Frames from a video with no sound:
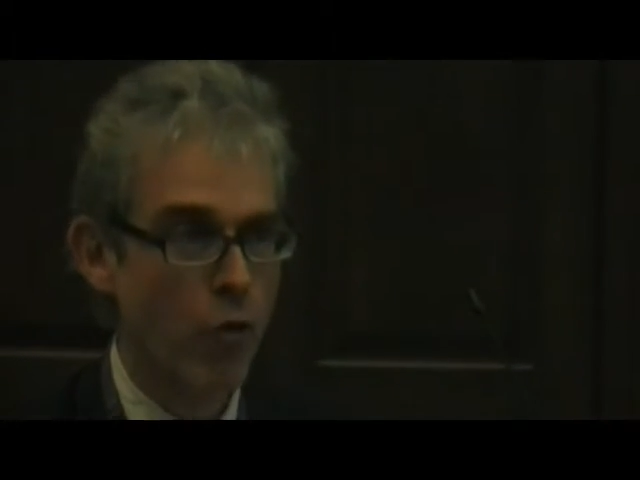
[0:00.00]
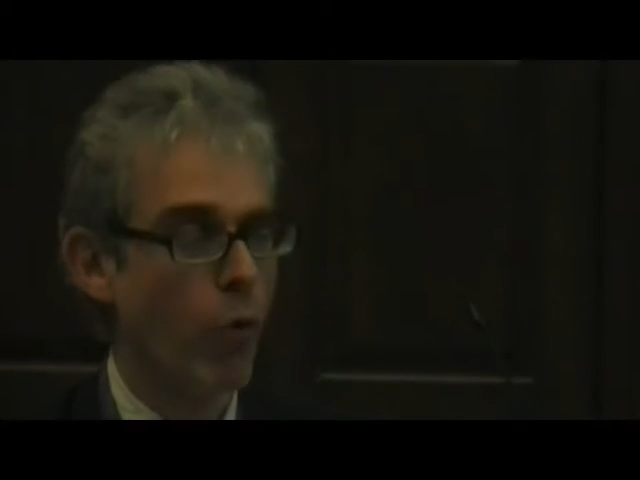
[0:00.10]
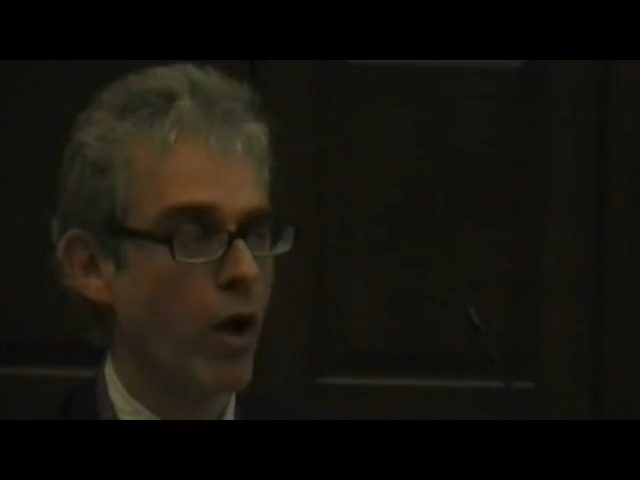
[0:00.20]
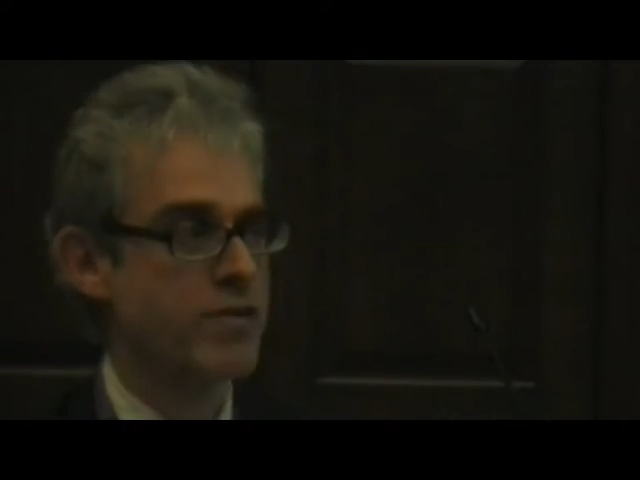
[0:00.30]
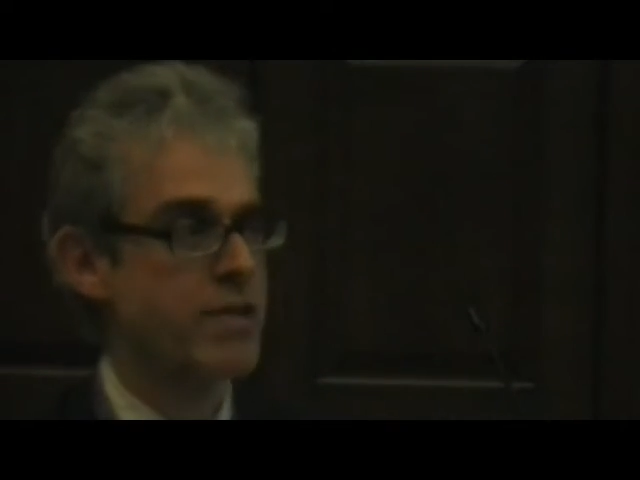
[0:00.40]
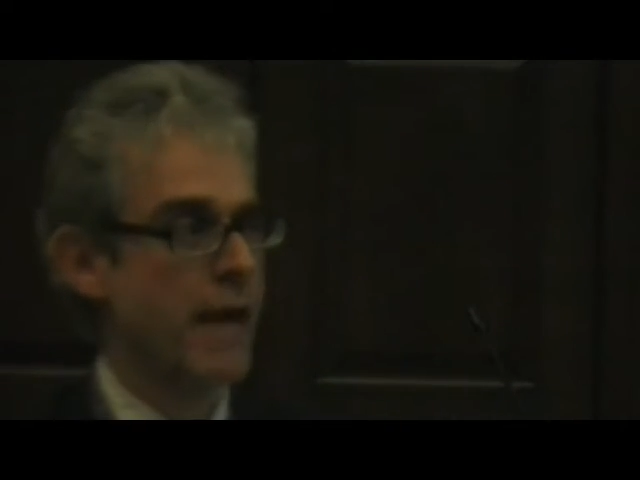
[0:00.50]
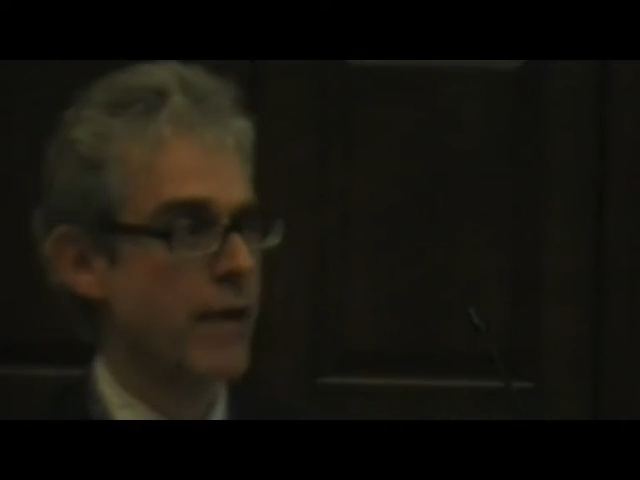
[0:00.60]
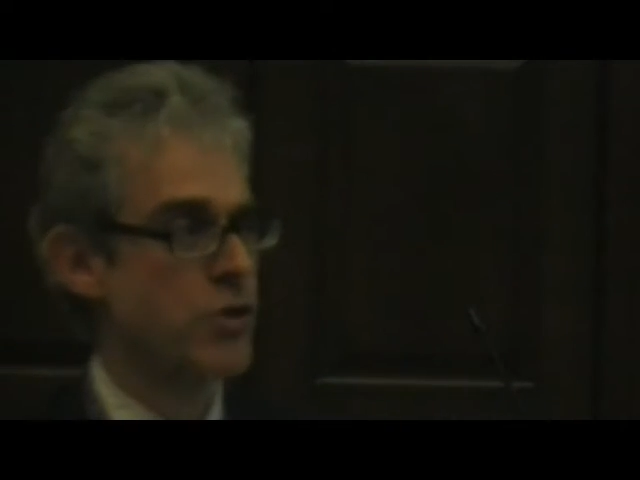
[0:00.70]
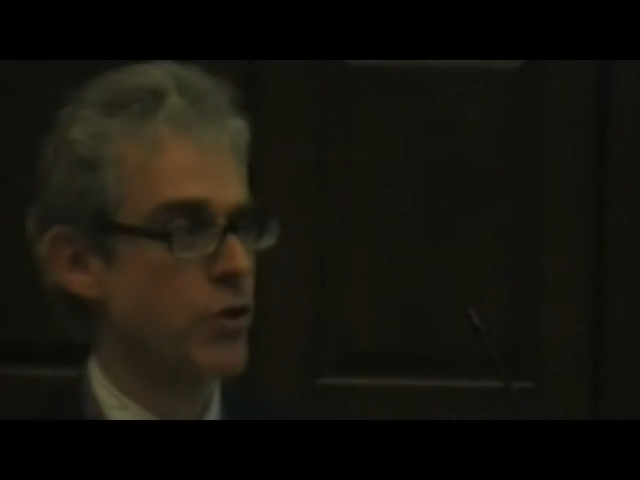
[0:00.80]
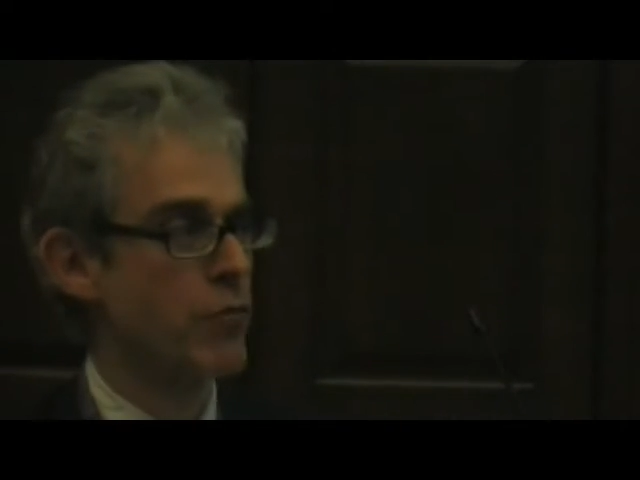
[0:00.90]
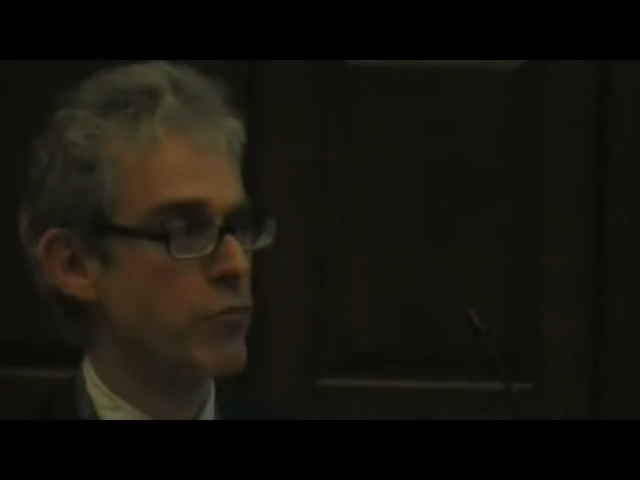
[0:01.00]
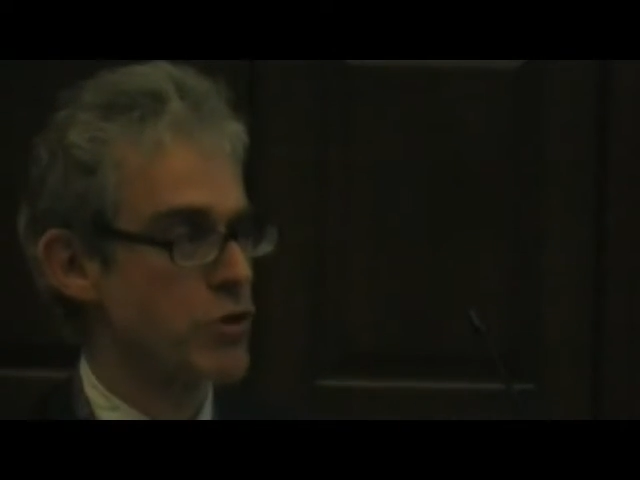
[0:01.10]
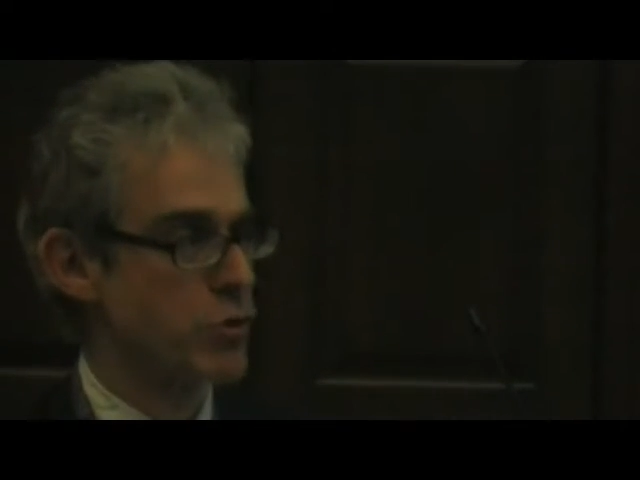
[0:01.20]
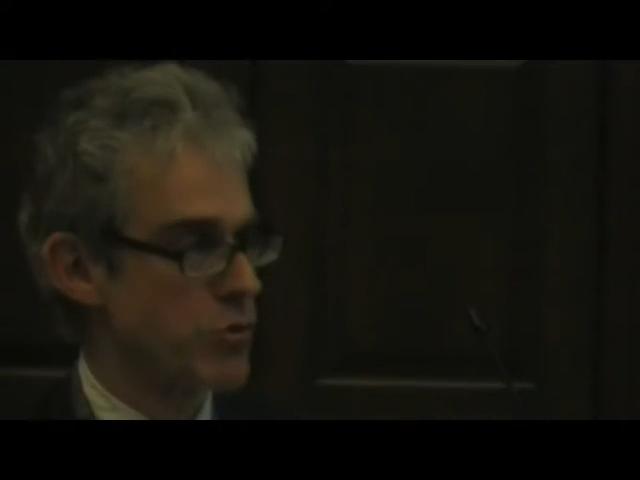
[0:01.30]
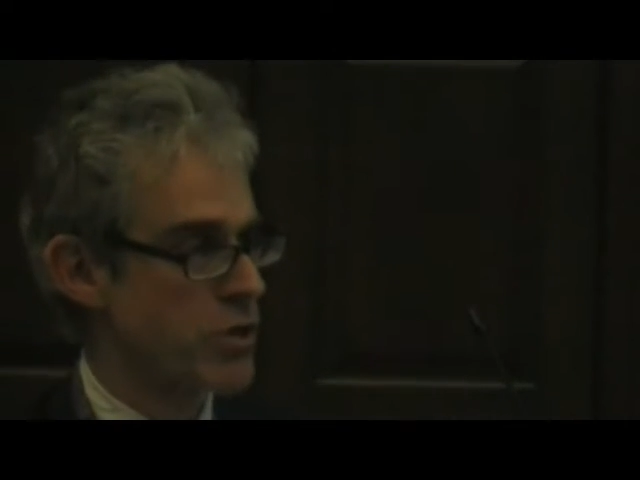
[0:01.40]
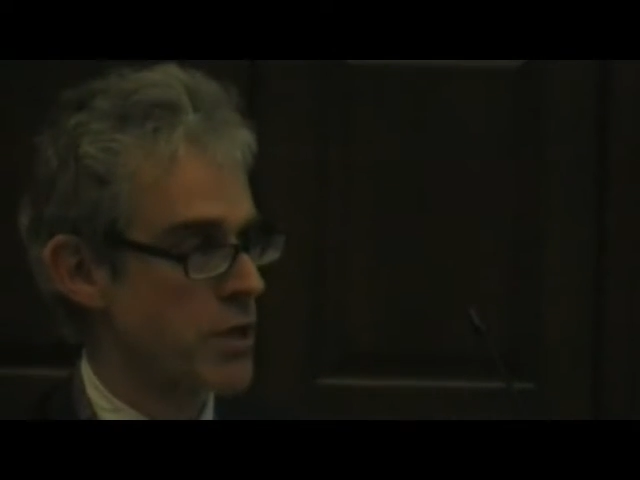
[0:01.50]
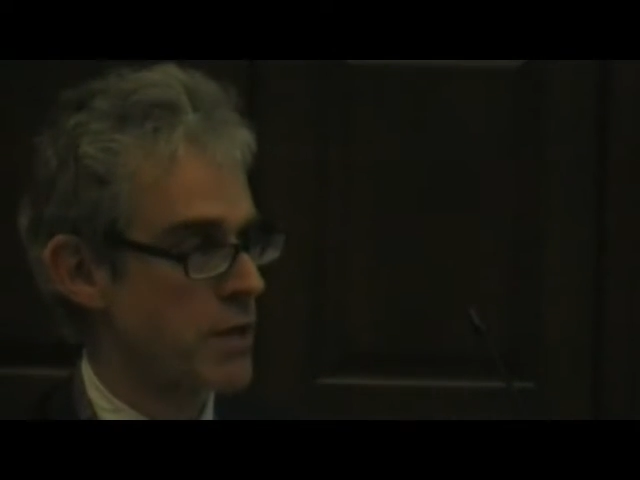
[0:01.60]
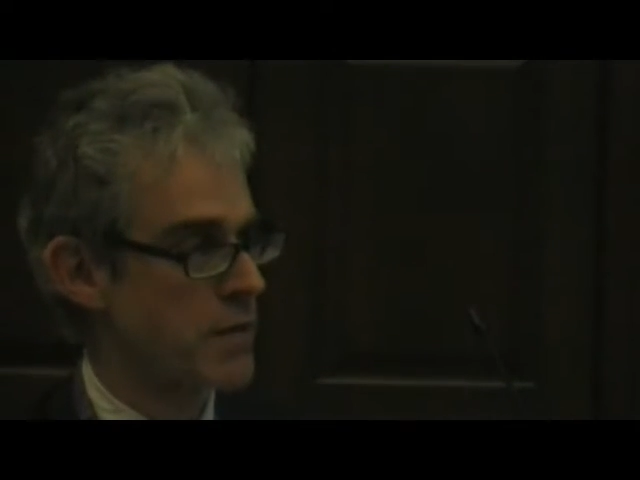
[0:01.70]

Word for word: whilst actually reducing